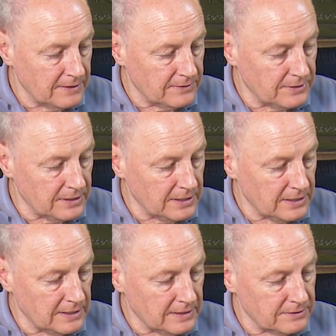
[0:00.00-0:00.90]

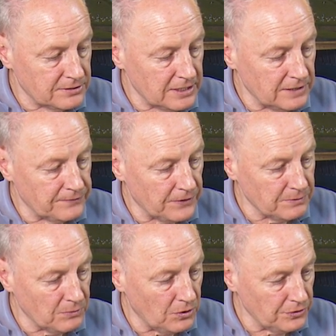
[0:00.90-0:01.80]
the sea
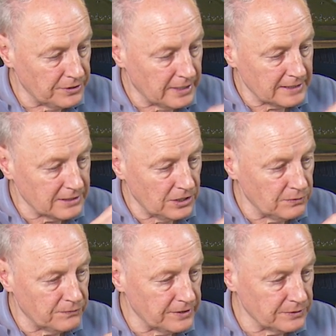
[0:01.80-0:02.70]
foam on and
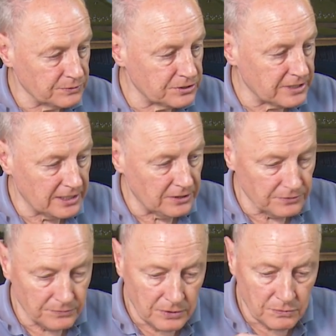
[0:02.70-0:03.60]
hopefully it will stay
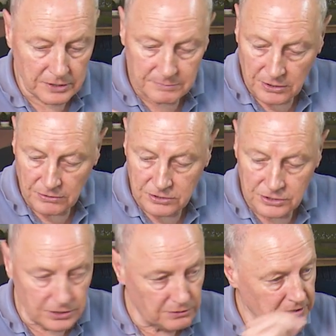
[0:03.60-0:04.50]
on. What I'm going to
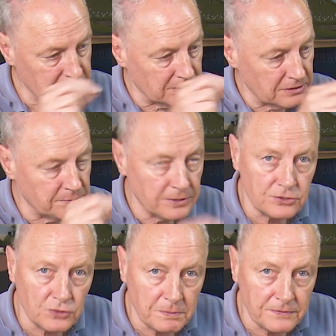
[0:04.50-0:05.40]
do is I'm going to put a
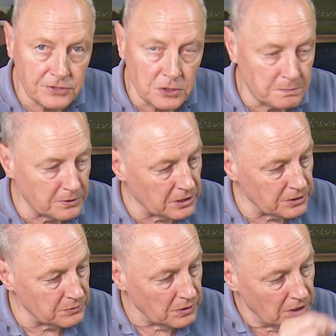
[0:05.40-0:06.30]
drop of super
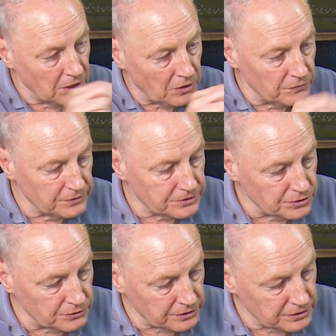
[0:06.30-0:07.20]
glue on the
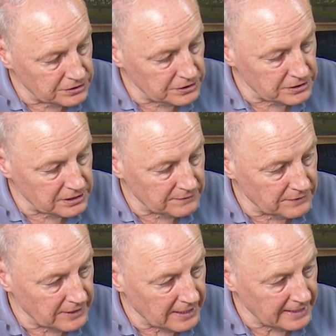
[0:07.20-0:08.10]
joins just to give
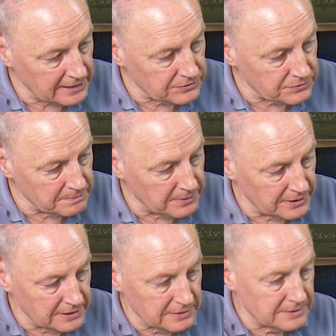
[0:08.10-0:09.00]
it that extra
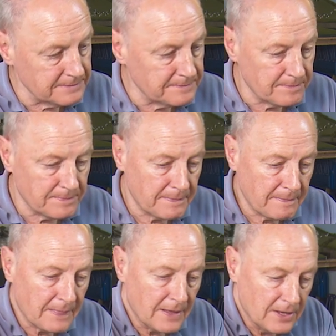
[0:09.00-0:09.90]
bind.
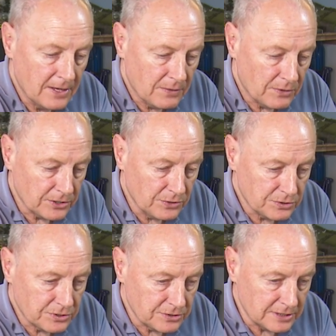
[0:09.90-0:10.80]
What I
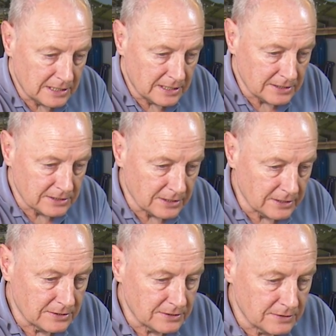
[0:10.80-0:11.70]
also did last
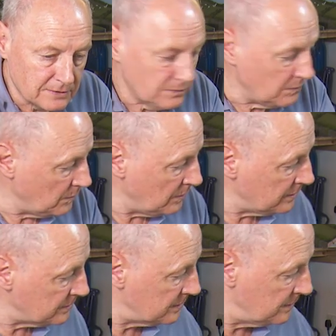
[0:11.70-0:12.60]
night
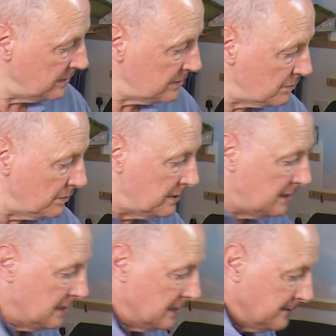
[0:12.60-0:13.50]
was this one
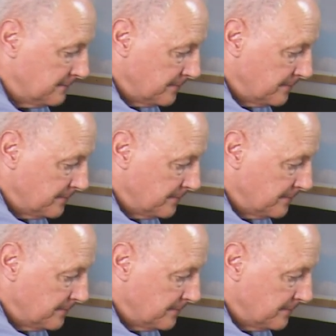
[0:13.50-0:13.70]
here